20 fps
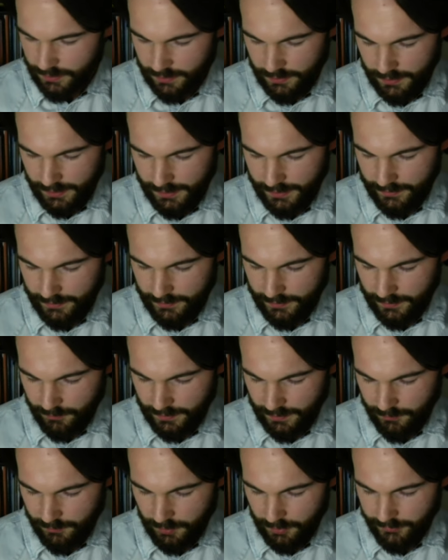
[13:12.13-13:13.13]
in
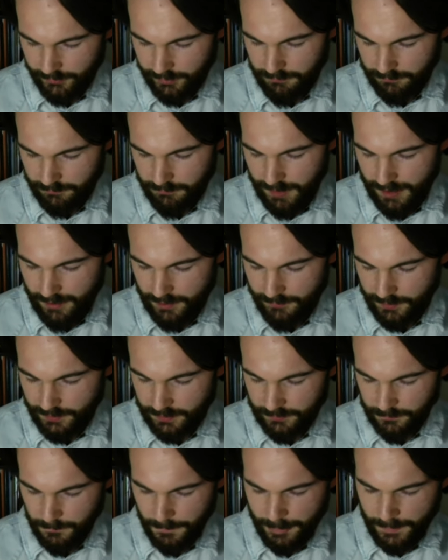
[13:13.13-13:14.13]
immoderate merriment.
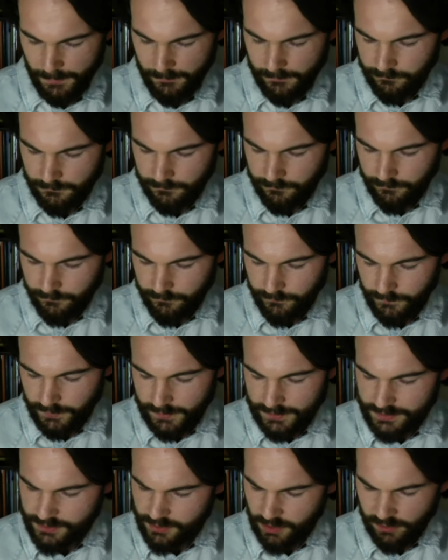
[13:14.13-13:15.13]

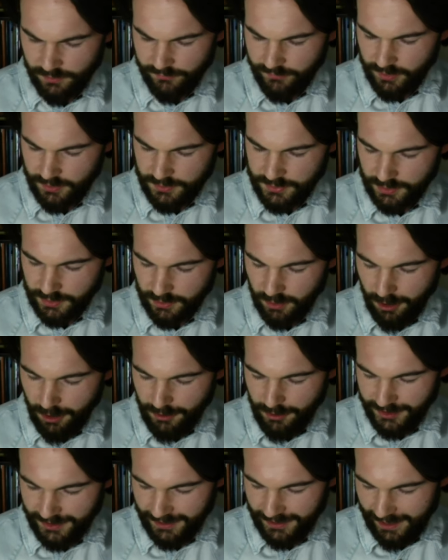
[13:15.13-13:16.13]
He is not averse to a
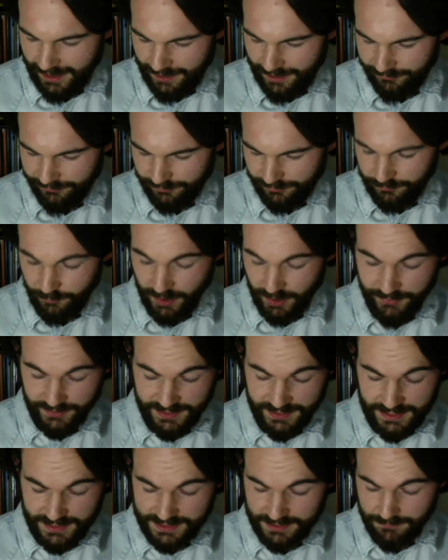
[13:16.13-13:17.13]
hearty laugh when the
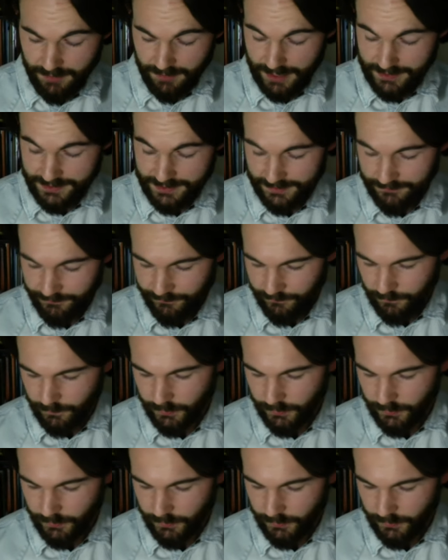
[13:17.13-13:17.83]
case demands it,